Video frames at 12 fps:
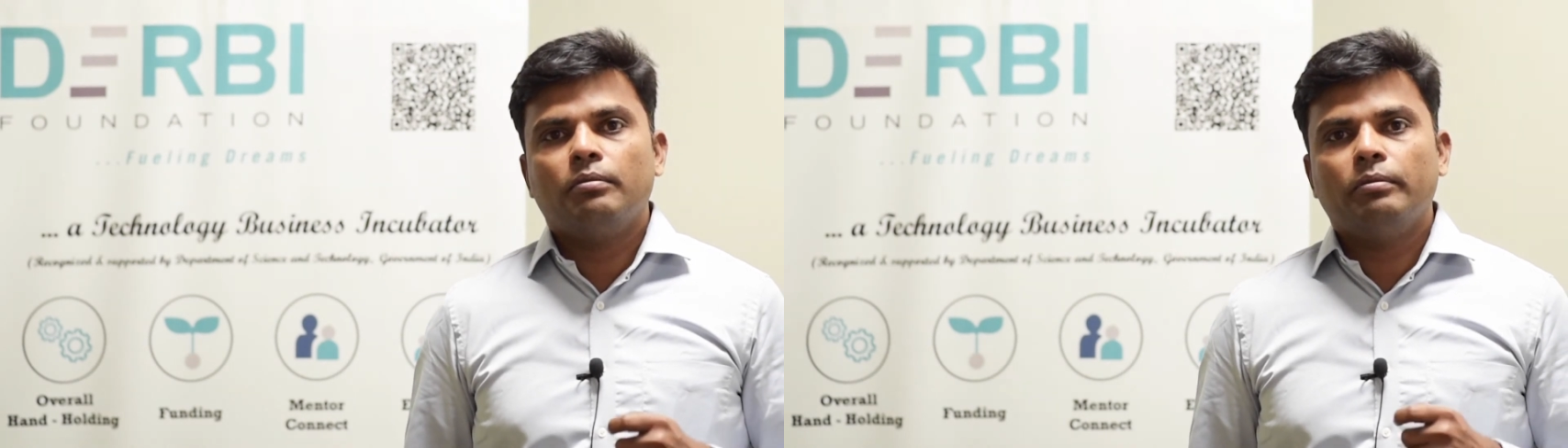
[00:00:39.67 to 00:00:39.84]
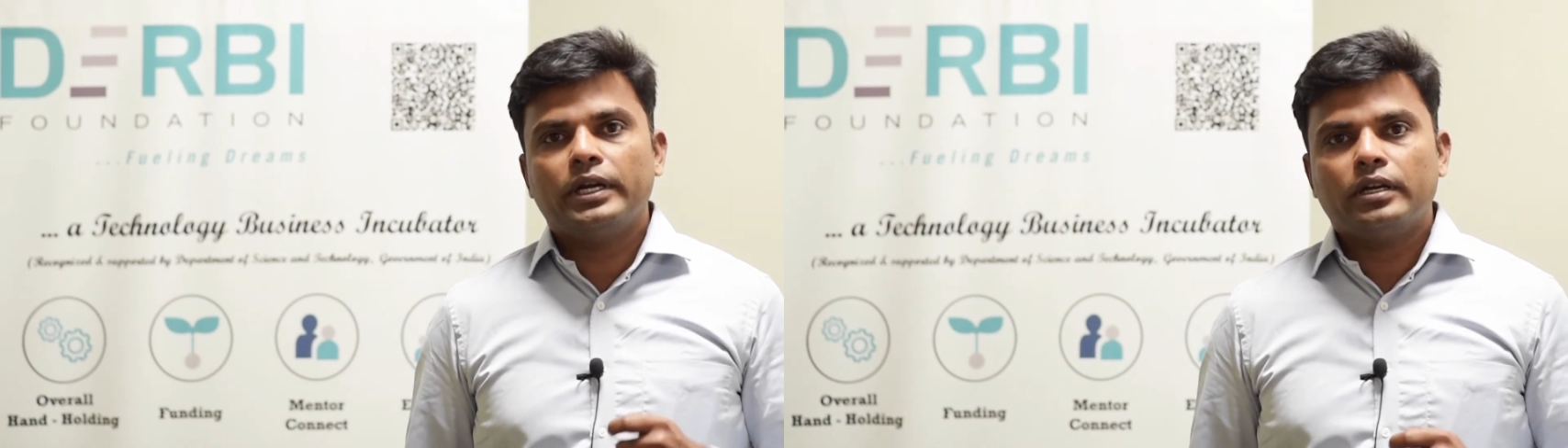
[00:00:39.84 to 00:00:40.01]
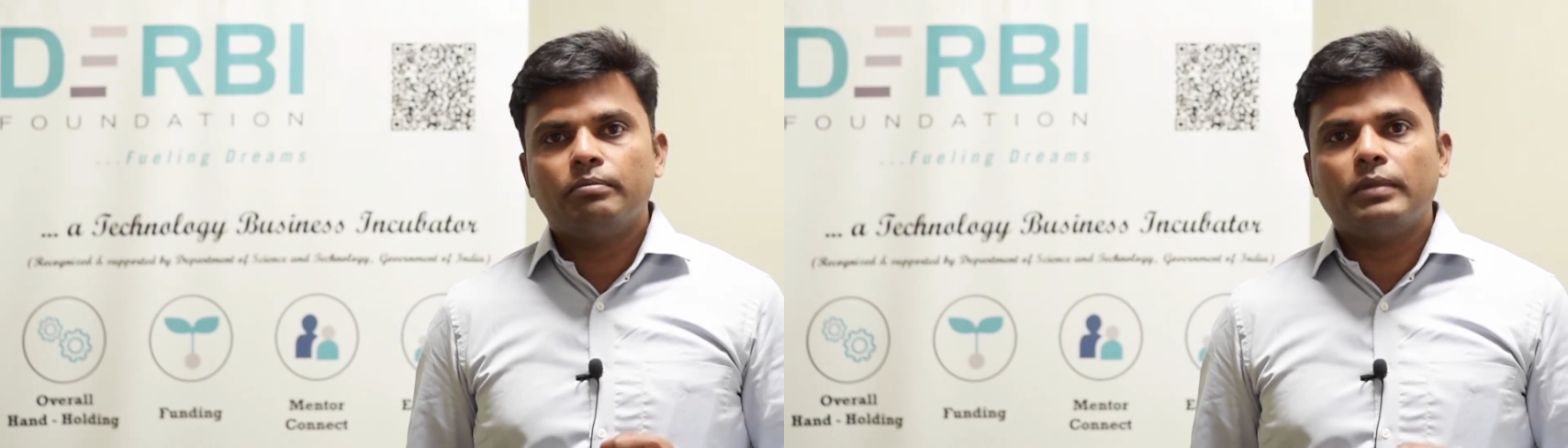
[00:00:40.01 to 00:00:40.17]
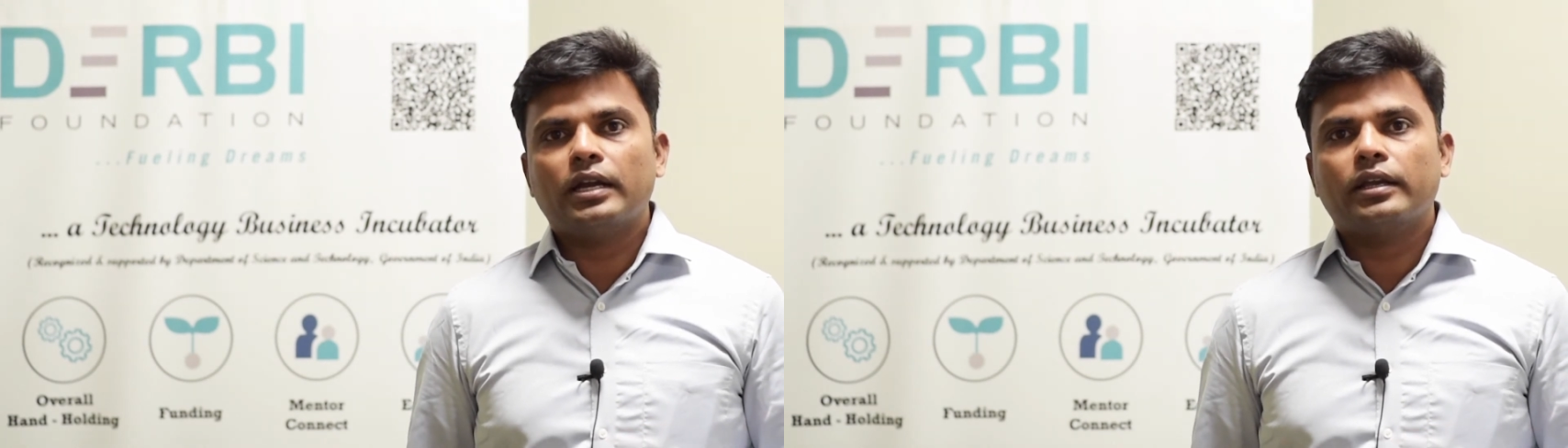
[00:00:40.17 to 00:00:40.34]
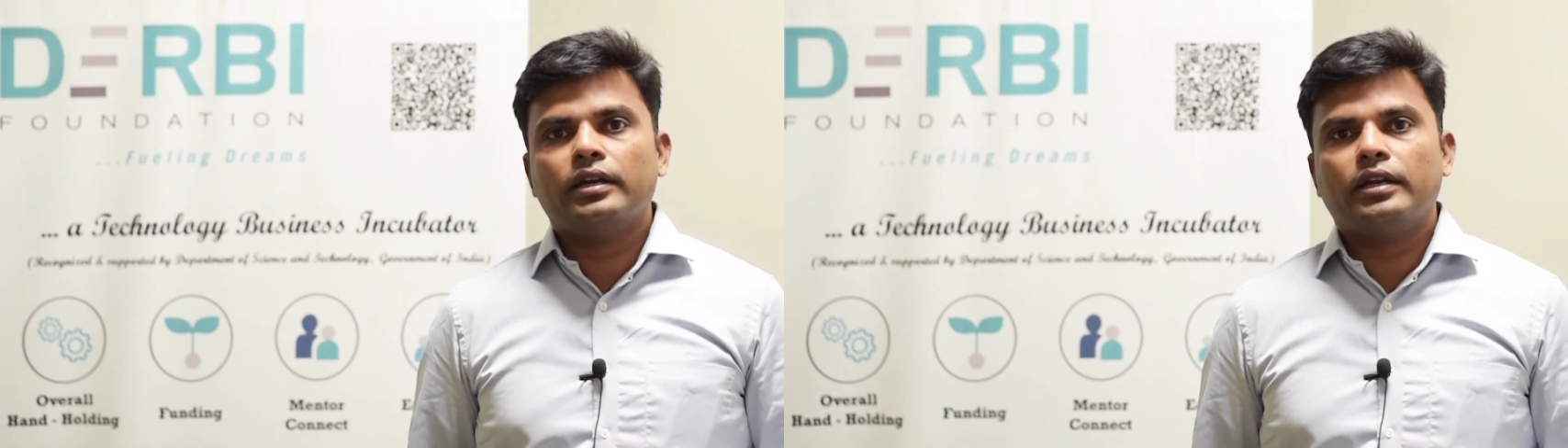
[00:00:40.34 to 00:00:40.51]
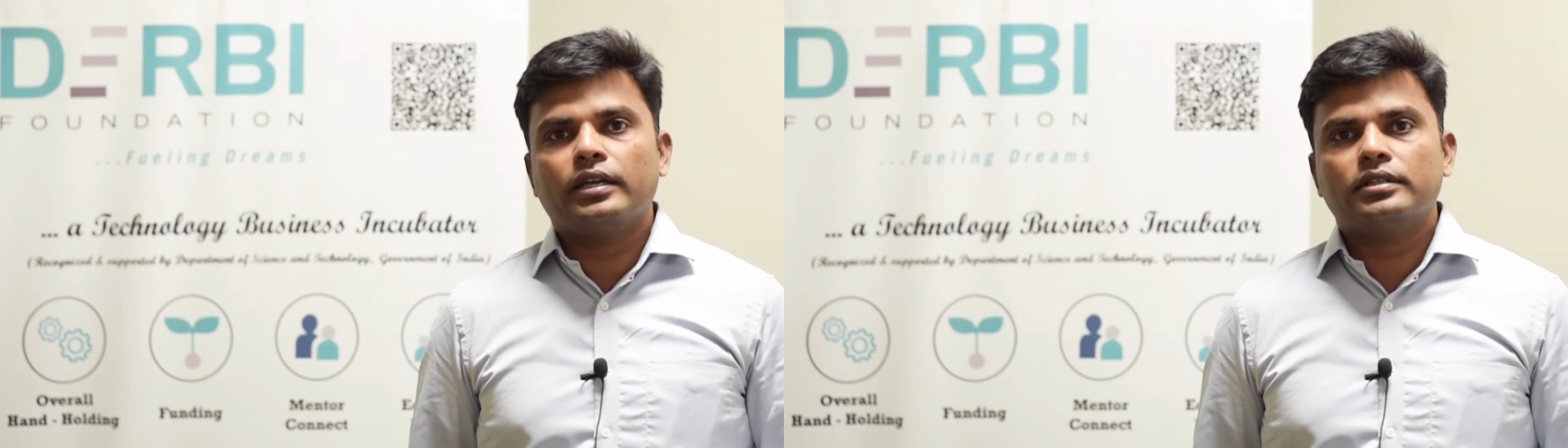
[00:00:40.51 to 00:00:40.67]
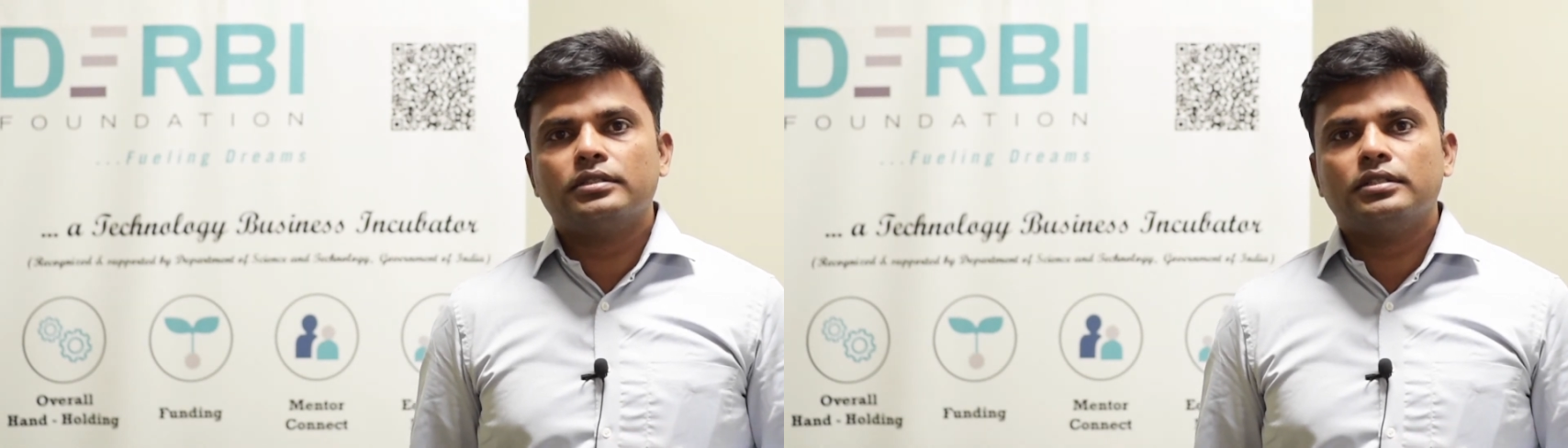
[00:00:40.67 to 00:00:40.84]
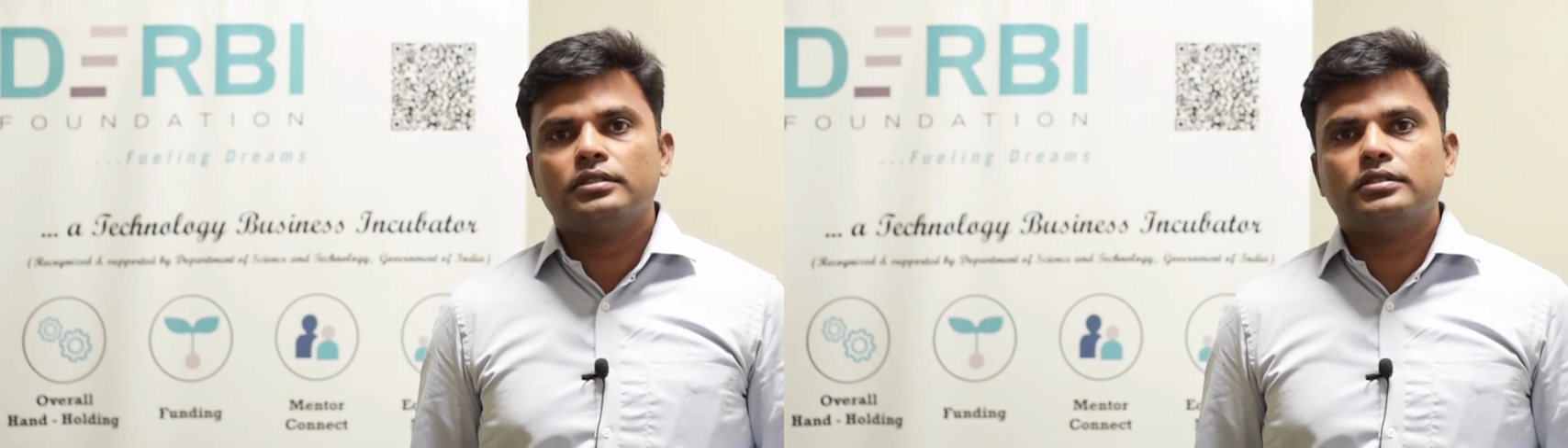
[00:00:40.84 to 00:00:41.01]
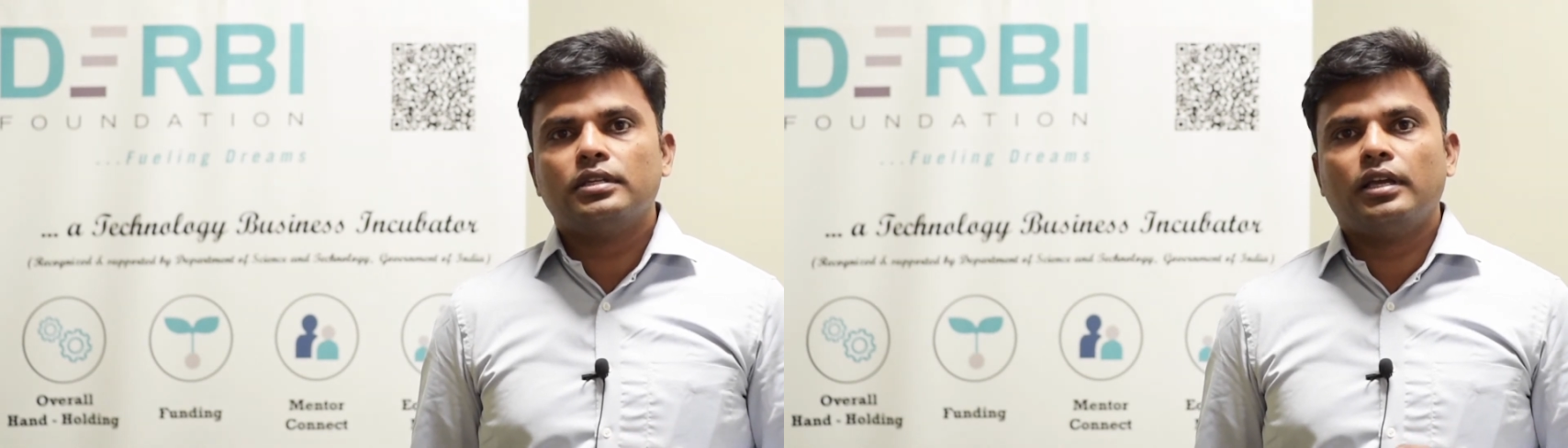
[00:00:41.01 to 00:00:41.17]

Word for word: better market access